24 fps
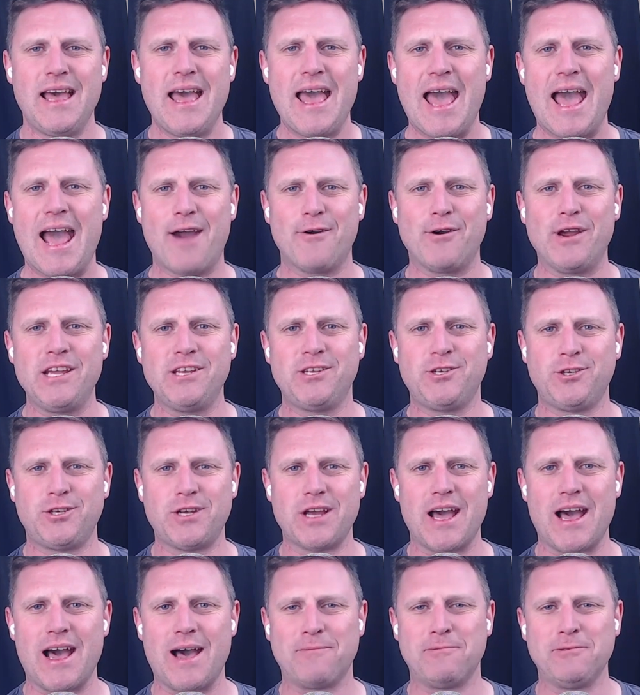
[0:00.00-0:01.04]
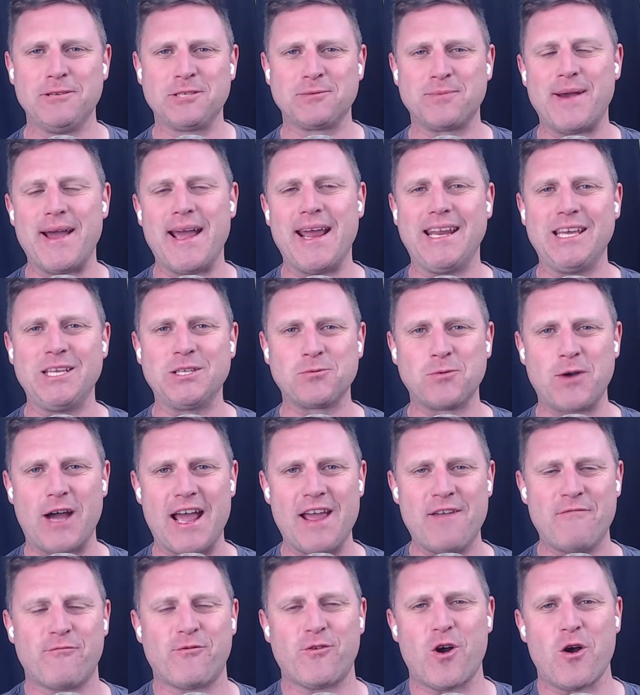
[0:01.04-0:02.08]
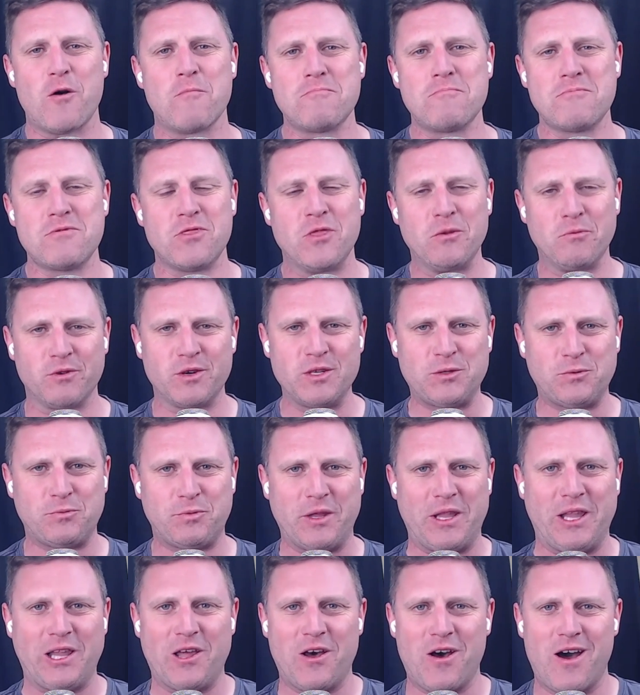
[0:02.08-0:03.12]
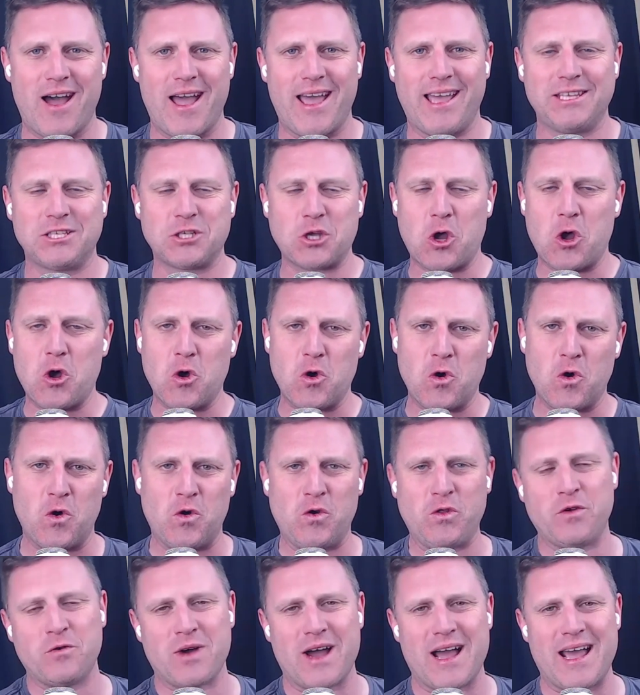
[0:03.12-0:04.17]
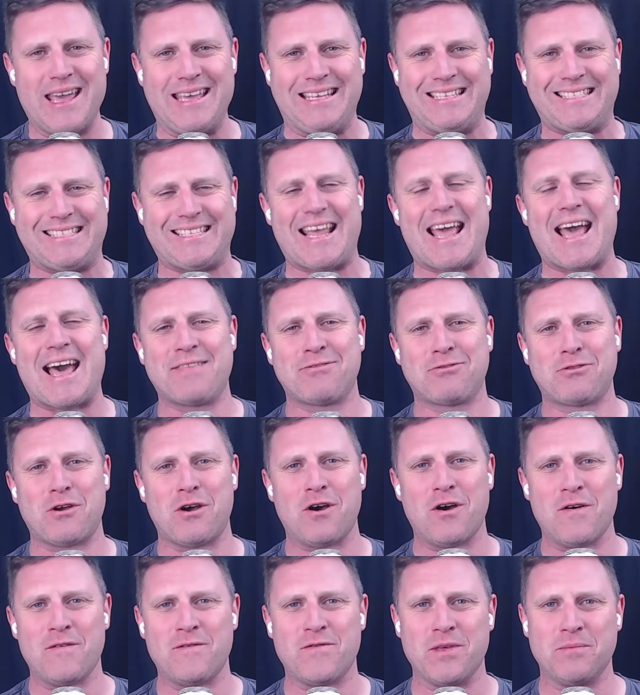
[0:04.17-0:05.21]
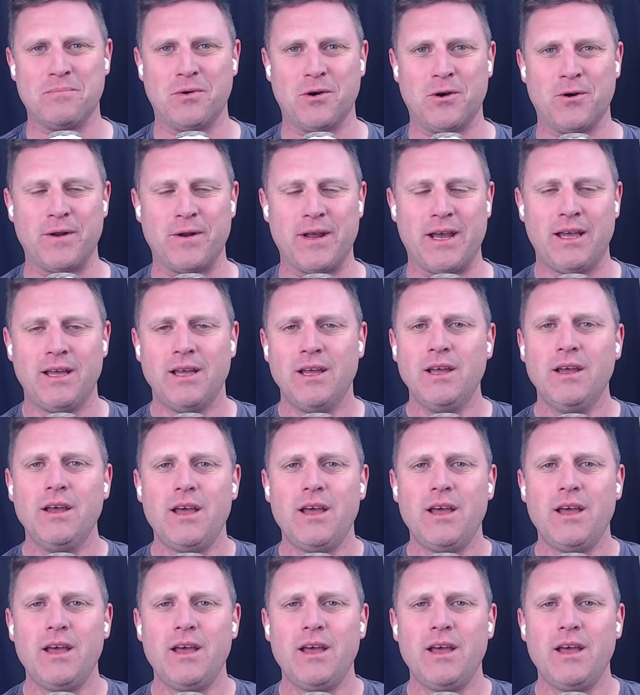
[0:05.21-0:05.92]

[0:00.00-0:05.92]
Harry Sharp has made his way from the Brisbane Lions all the way south of the border,